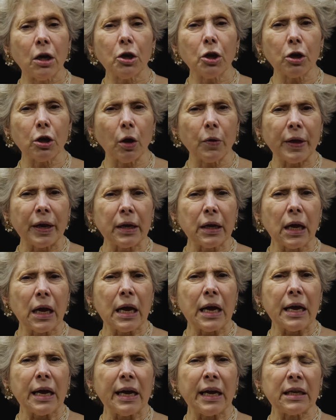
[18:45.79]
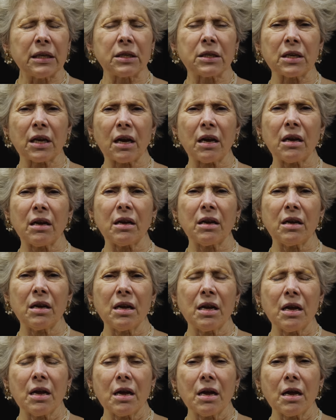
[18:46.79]
You know, that it's
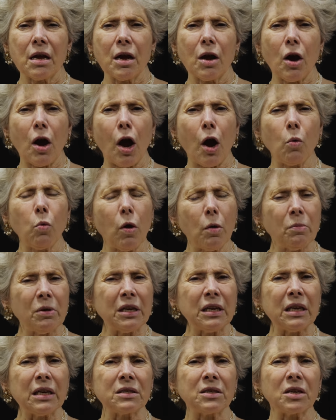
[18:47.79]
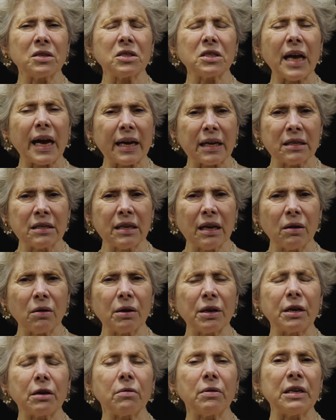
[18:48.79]
a woman is a
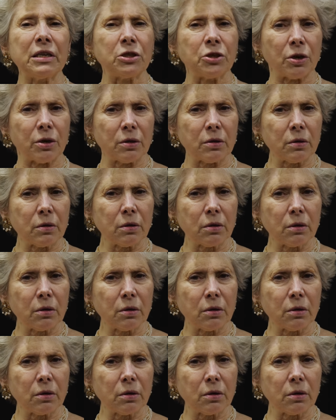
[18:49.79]
secondary creature.